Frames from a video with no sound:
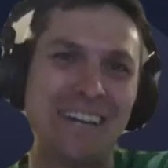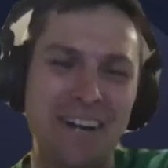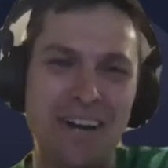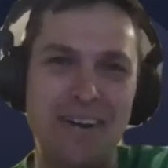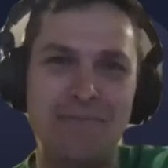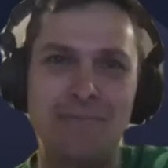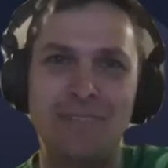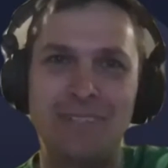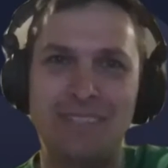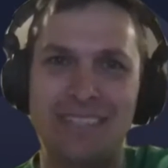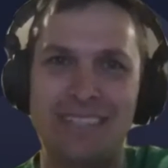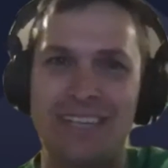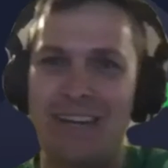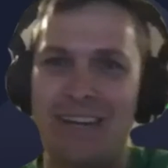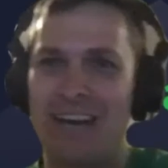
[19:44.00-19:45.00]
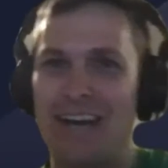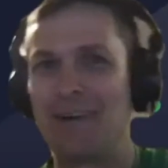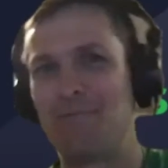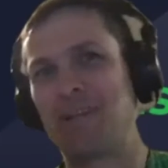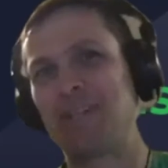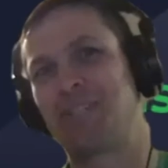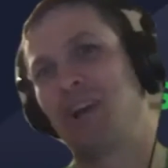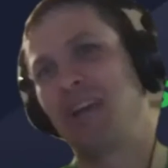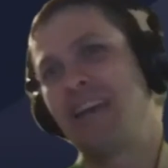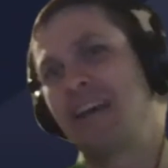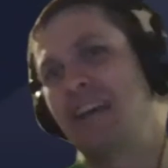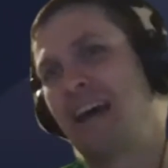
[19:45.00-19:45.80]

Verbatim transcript: Um, uh, but Charlie,